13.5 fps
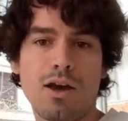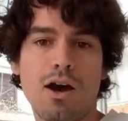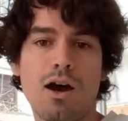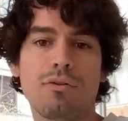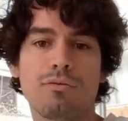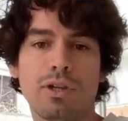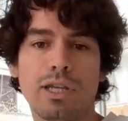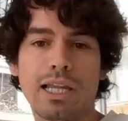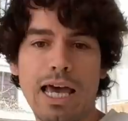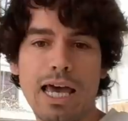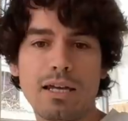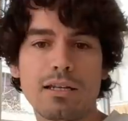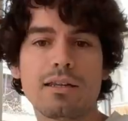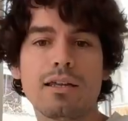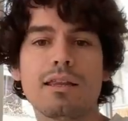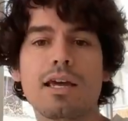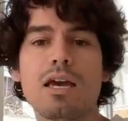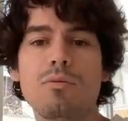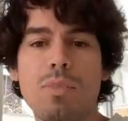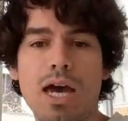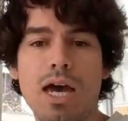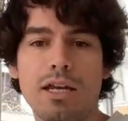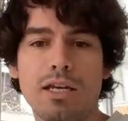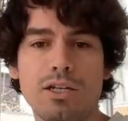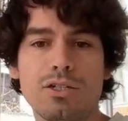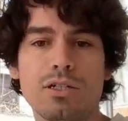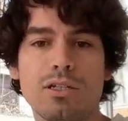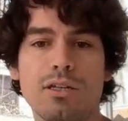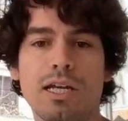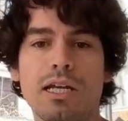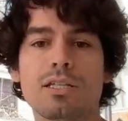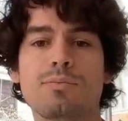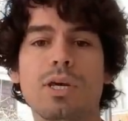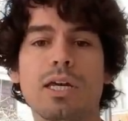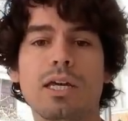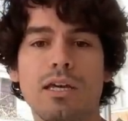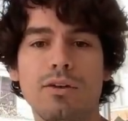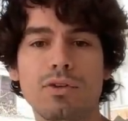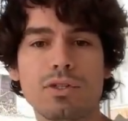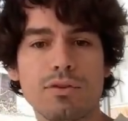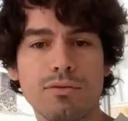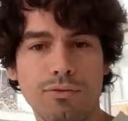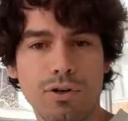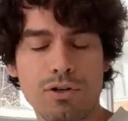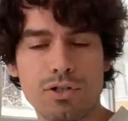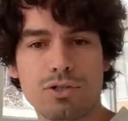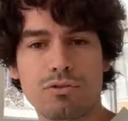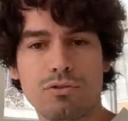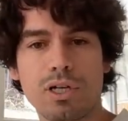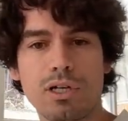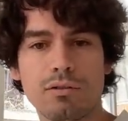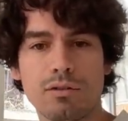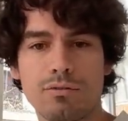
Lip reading: of land that they manage that has been given to forestry.